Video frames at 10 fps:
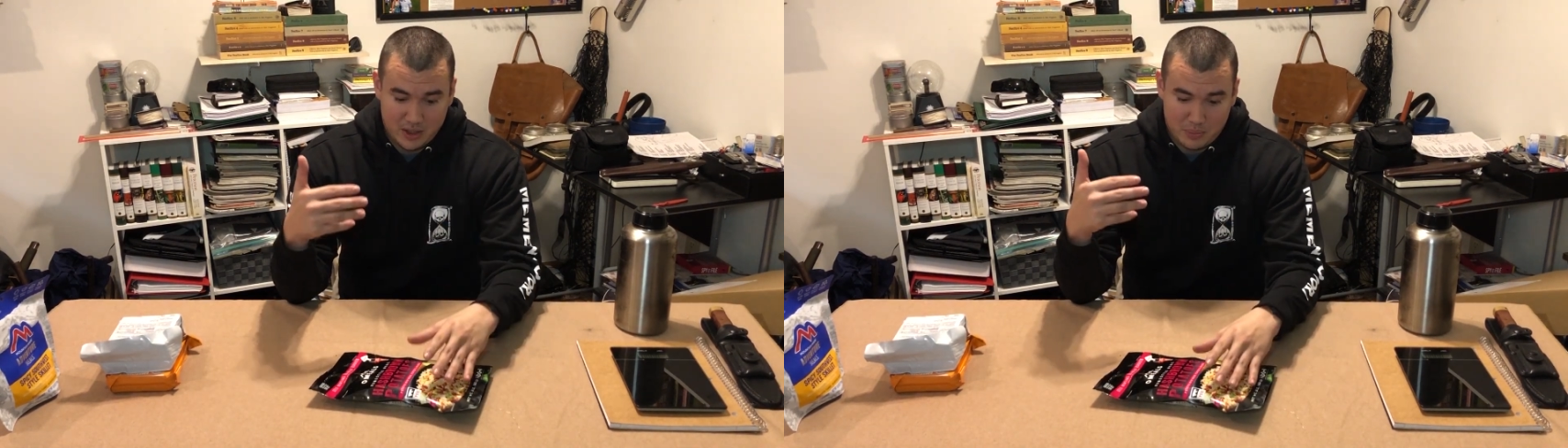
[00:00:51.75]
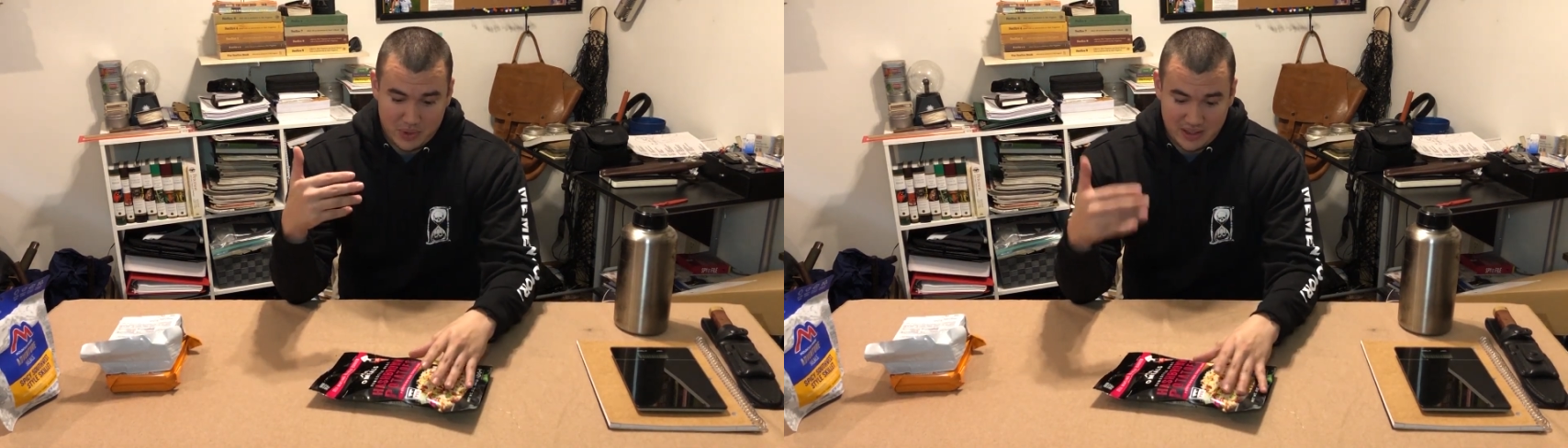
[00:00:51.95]

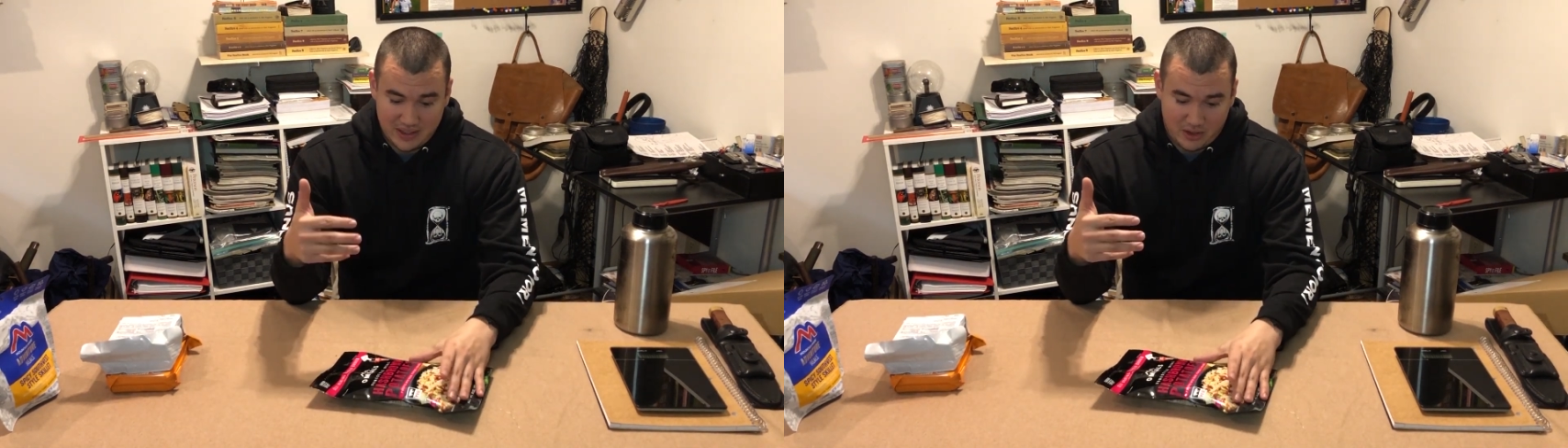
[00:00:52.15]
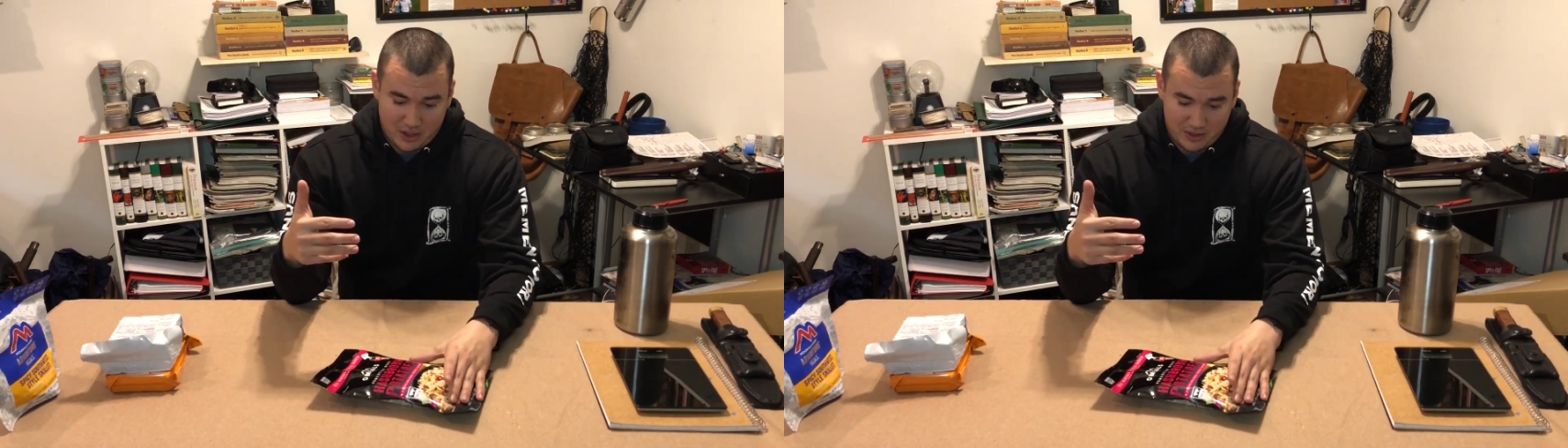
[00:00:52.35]
but
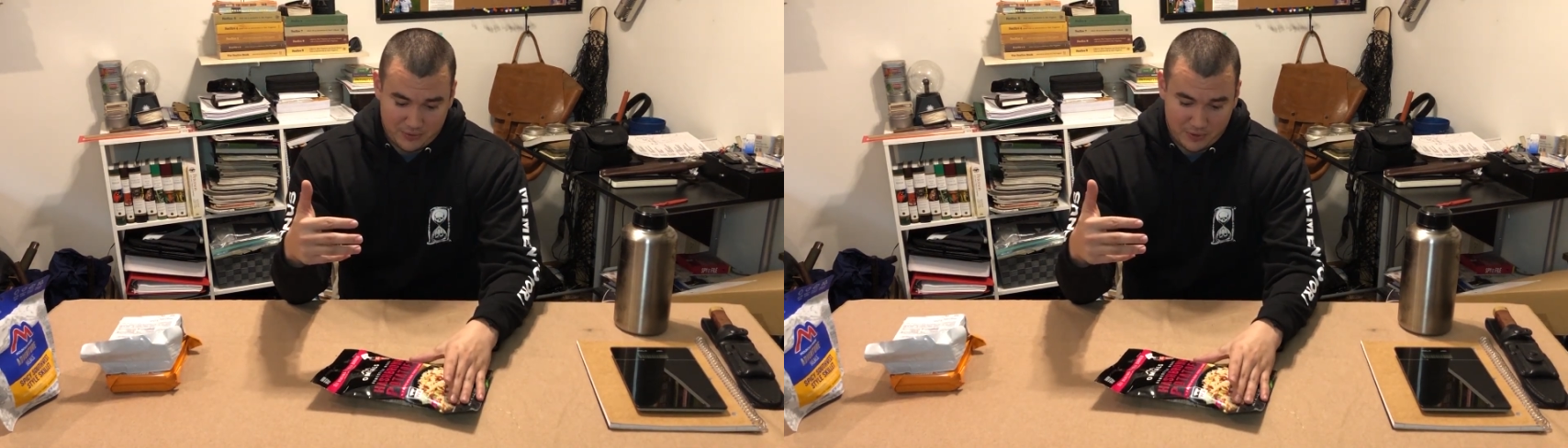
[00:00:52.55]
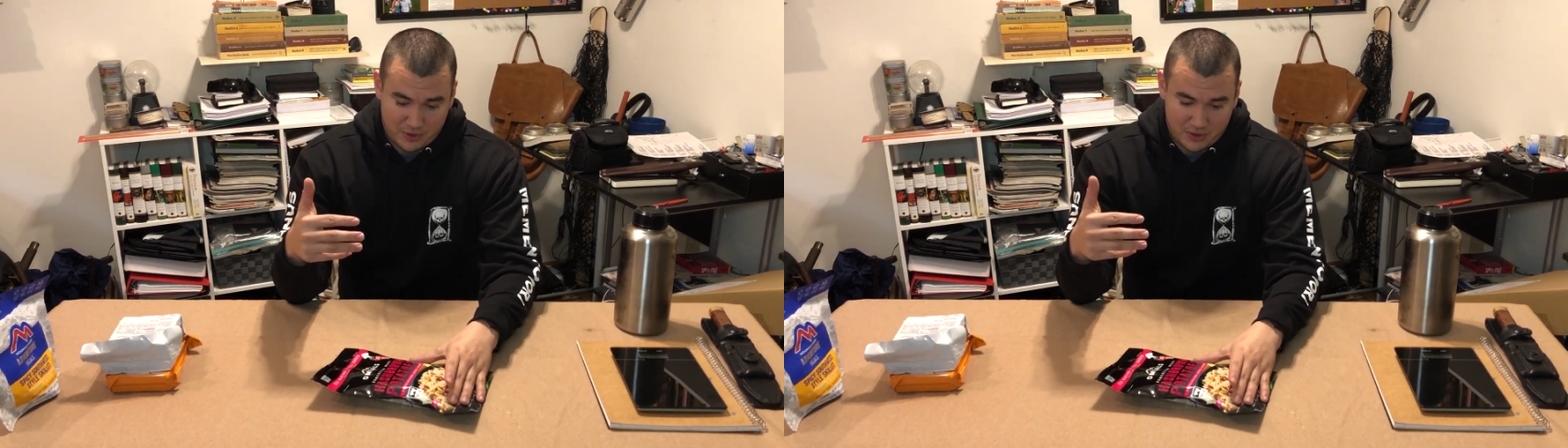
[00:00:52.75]
it
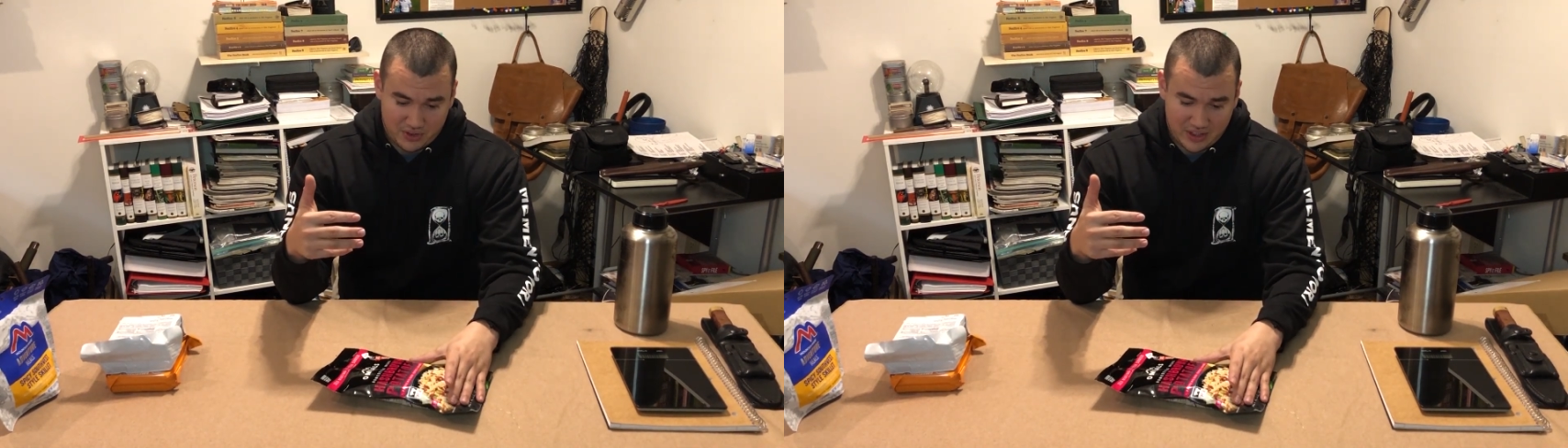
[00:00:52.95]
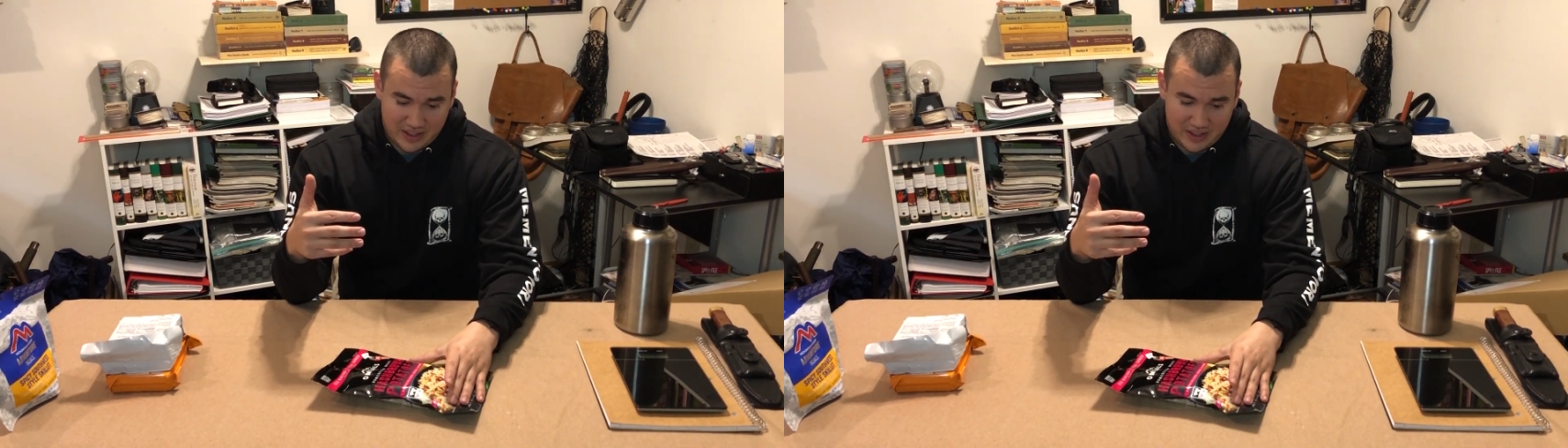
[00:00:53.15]
offers
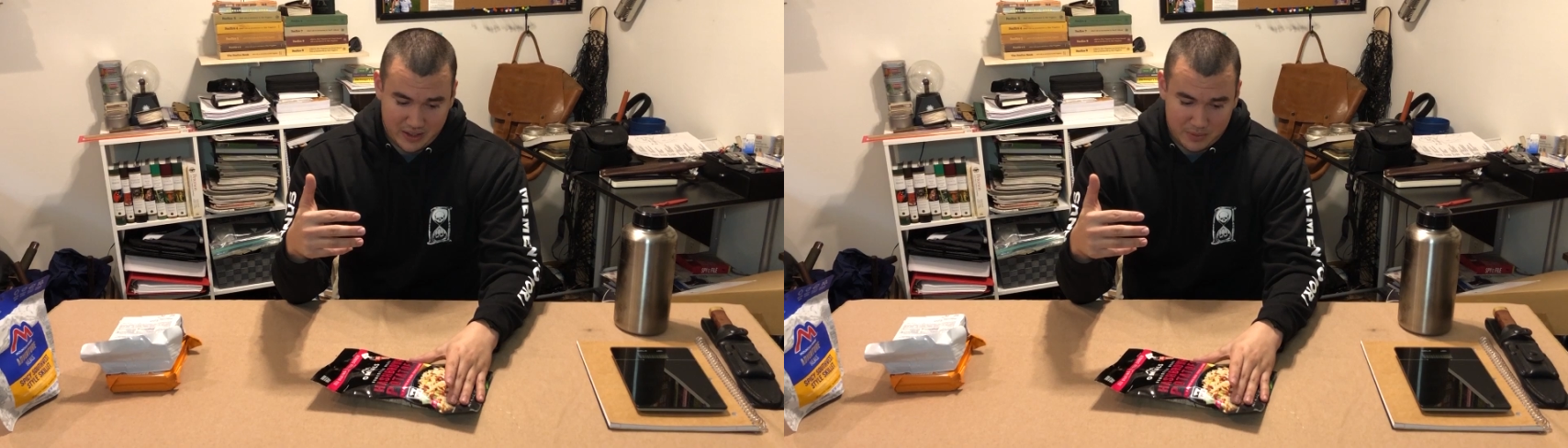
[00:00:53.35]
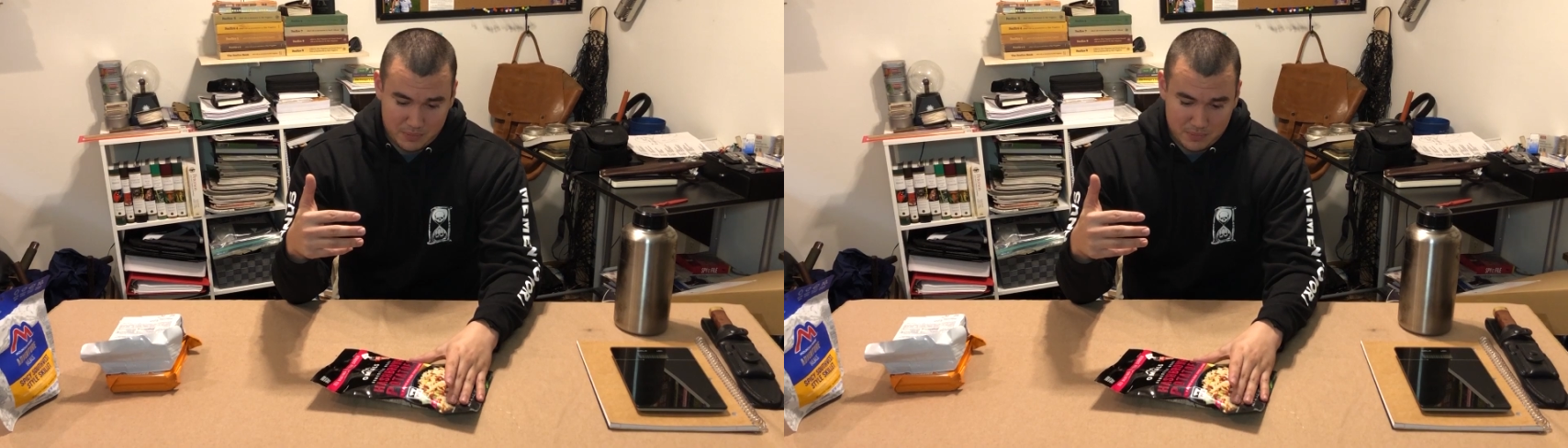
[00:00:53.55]
a